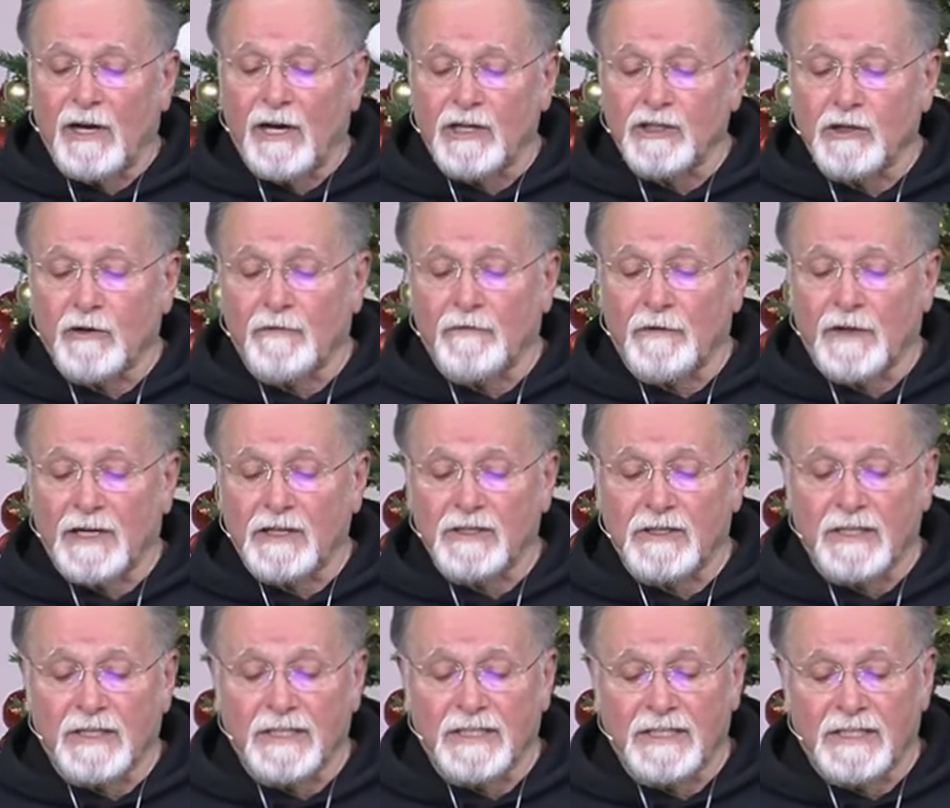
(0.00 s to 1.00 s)
cause your
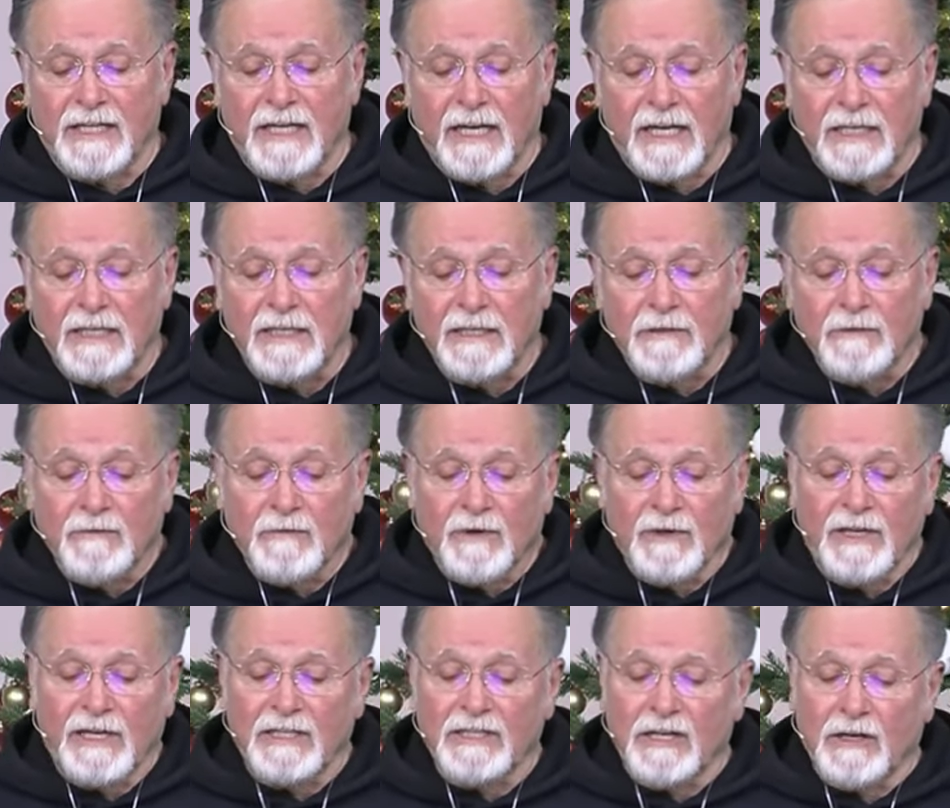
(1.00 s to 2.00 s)
flesh to sin,
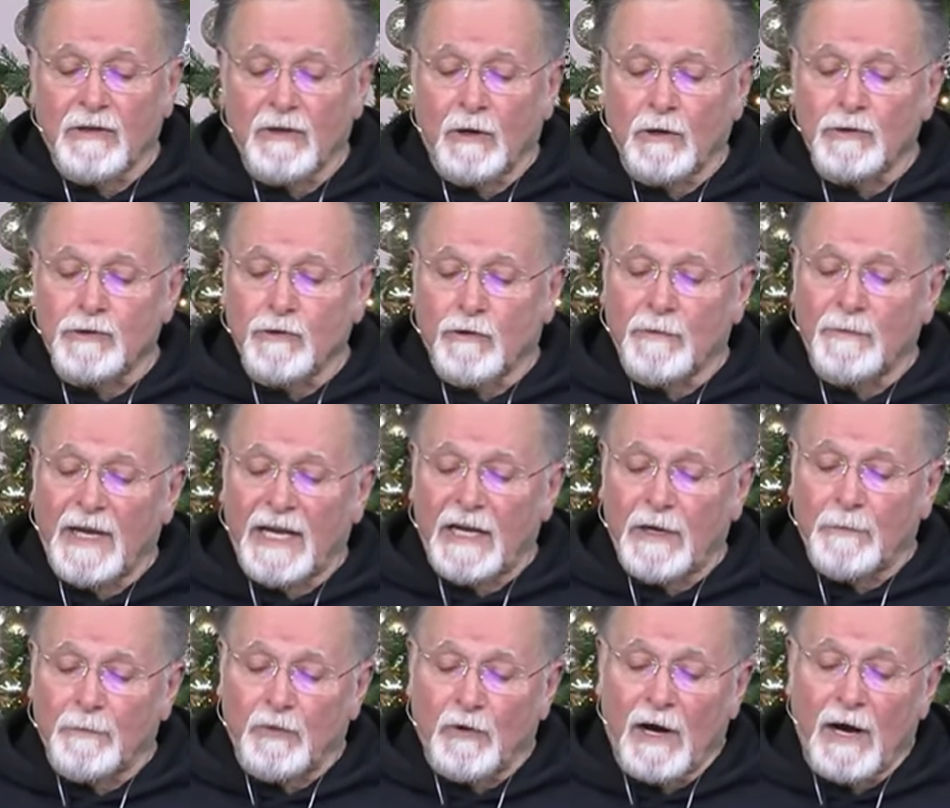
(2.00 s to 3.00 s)
well, these are those who are
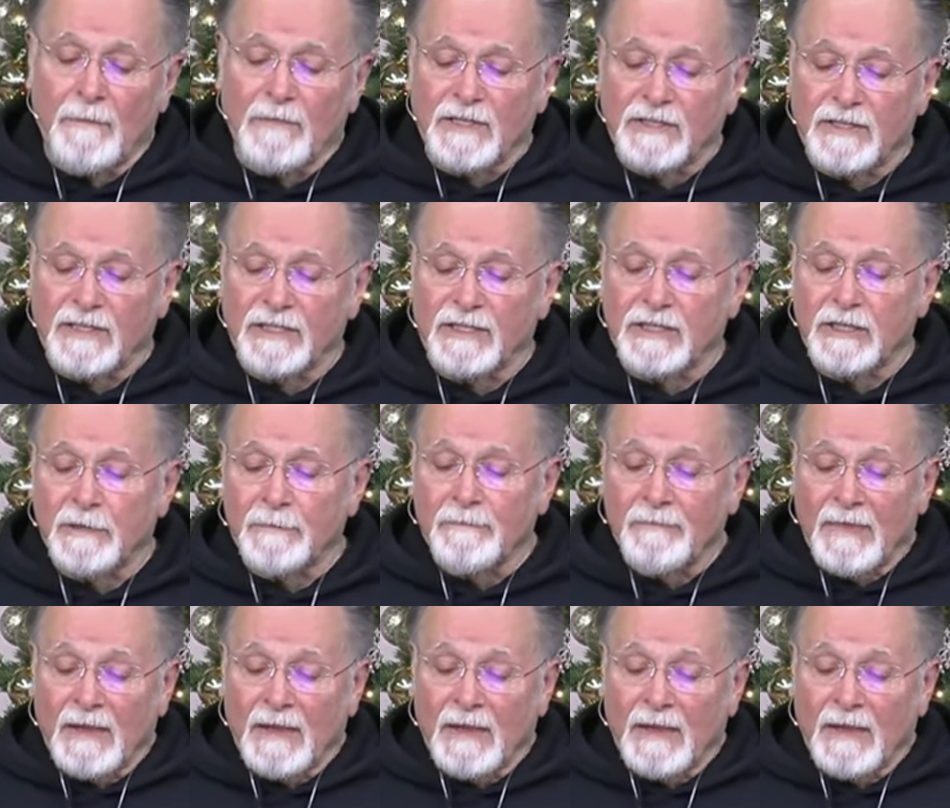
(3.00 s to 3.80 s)
making promises,